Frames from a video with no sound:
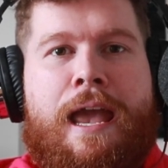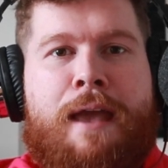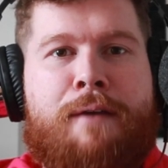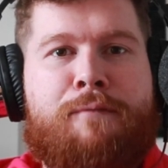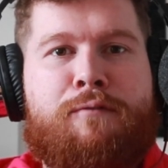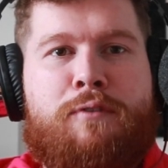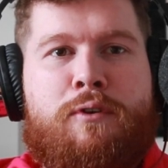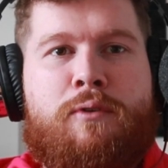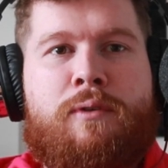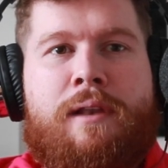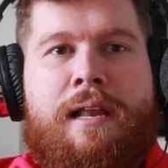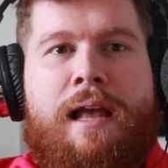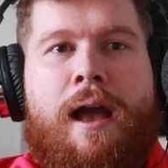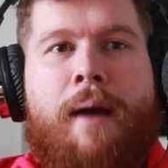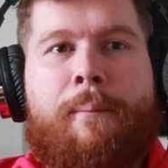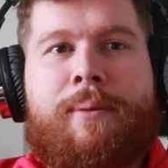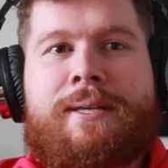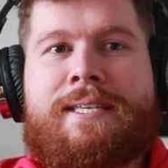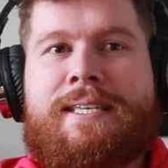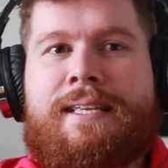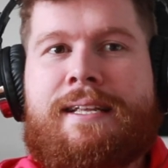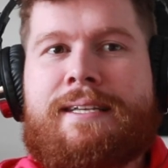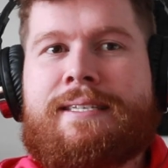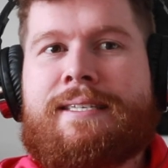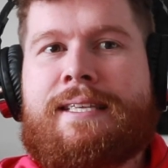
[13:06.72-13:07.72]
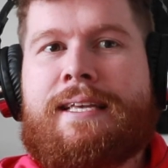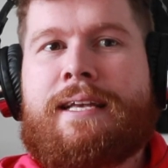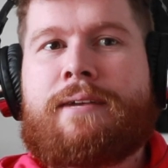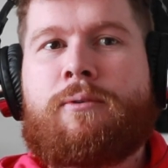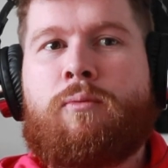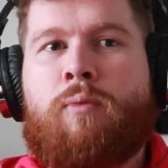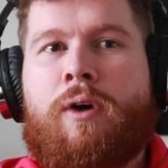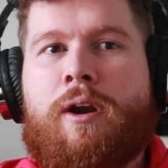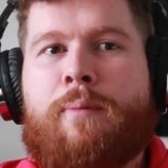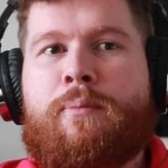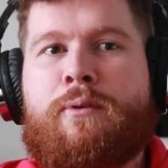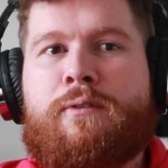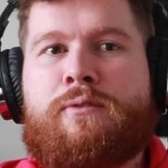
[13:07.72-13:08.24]
If you, but see, there's the thing.
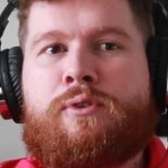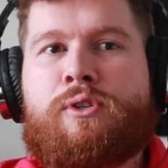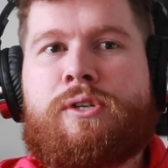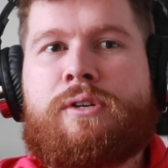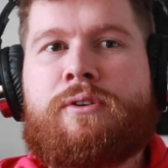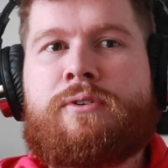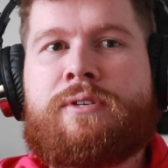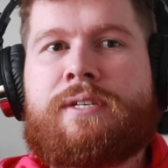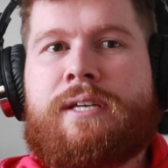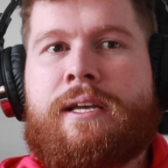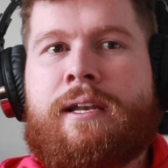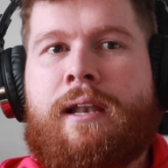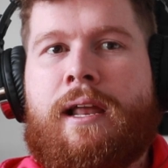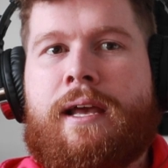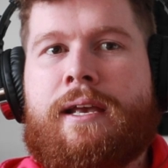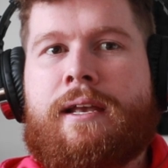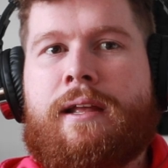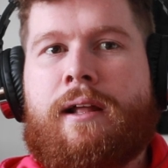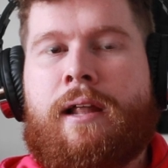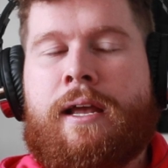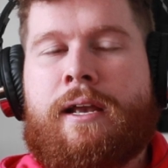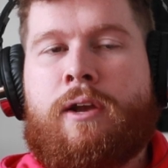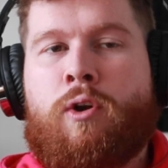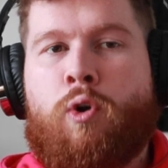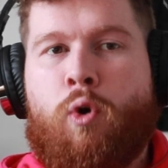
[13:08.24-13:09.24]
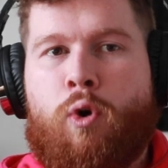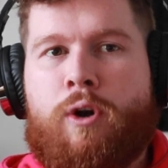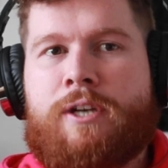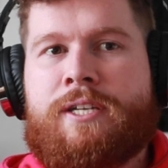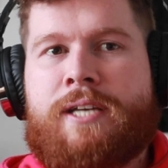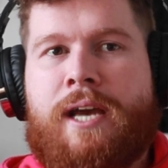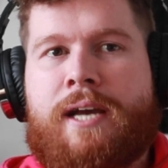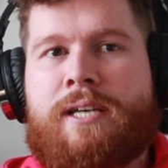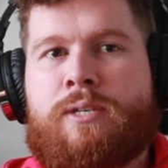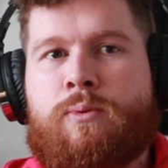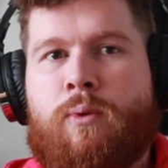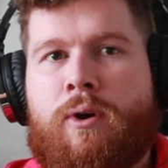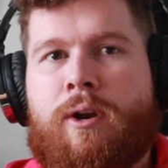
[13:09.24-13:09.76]
Waterproof shoes in like like
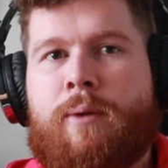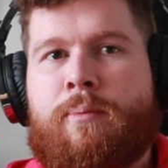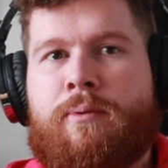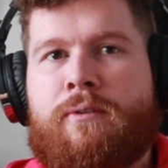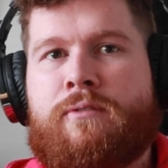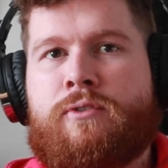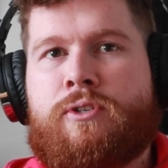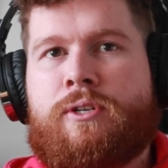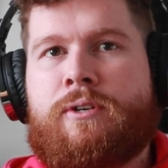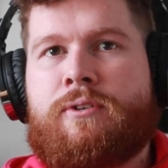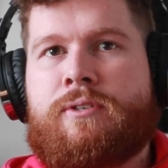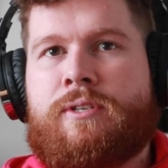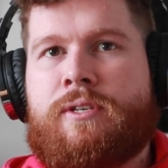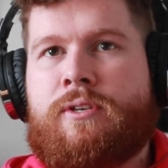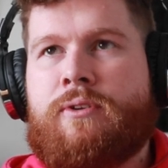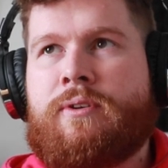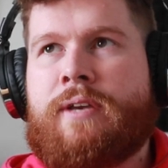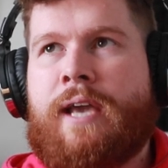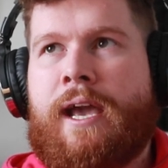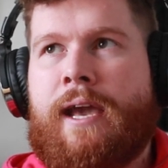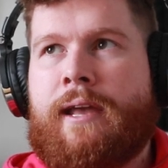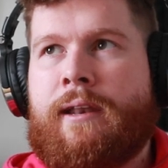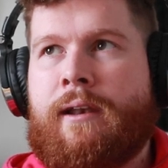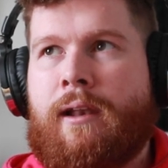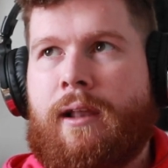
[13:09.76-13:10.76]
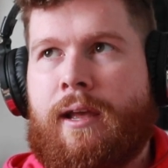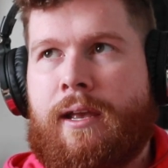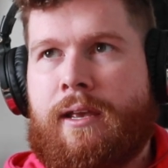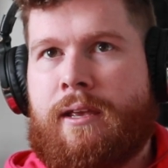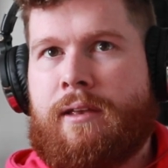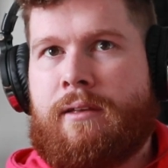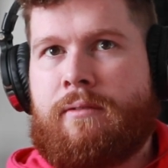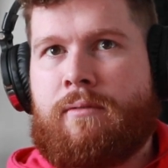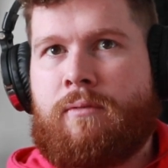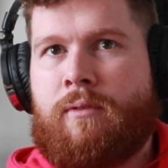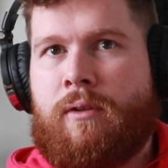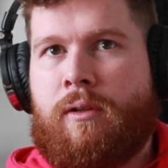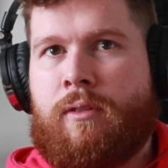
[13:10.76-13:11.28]
Gore-Tex waterproof shoes that you get in like
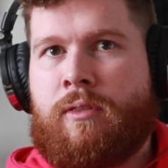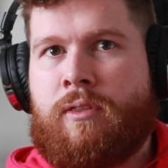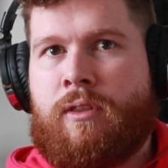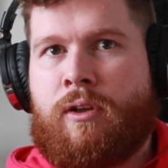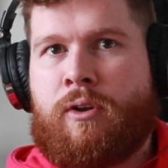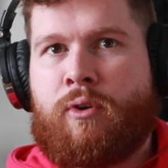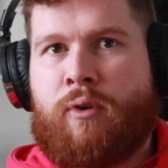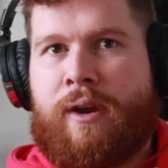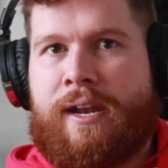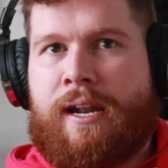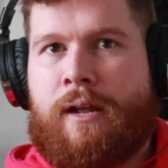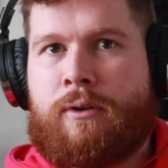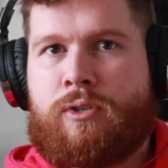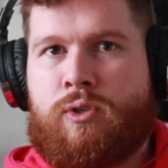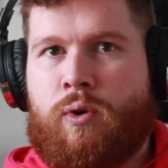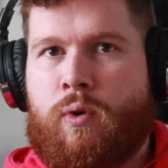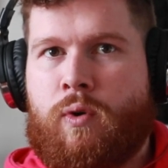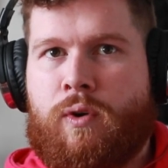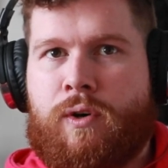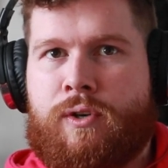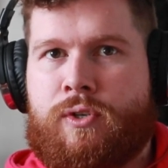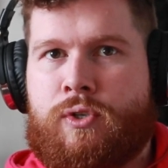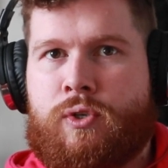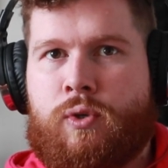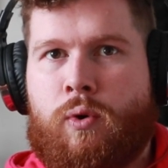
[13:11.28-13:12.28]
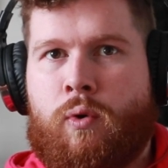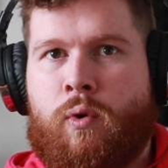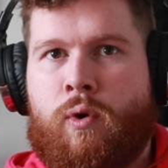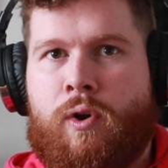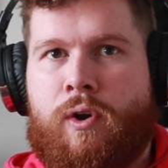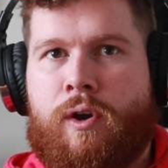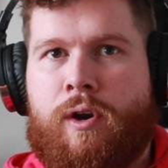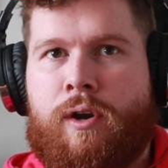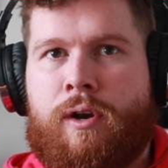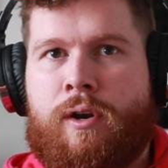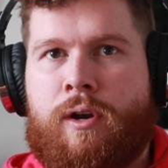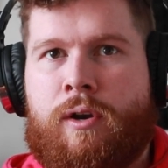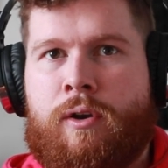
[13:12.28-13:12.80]
the Great Outdoors
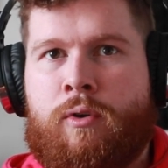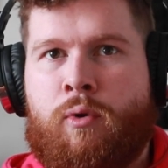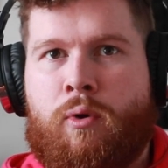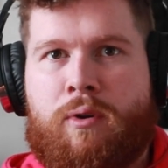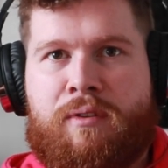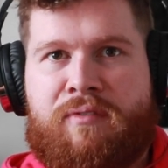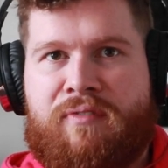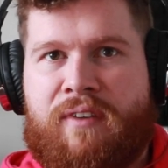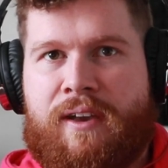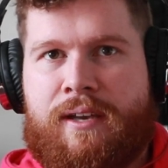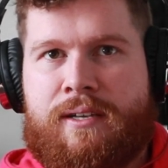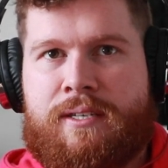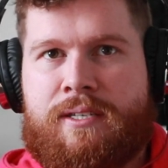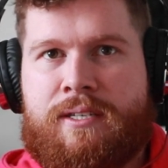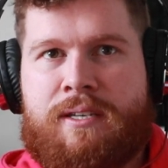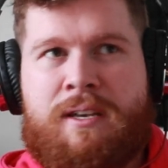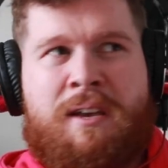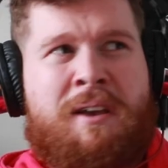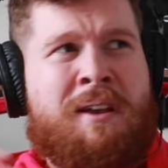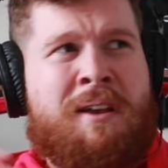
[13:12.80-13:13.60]
or North Face.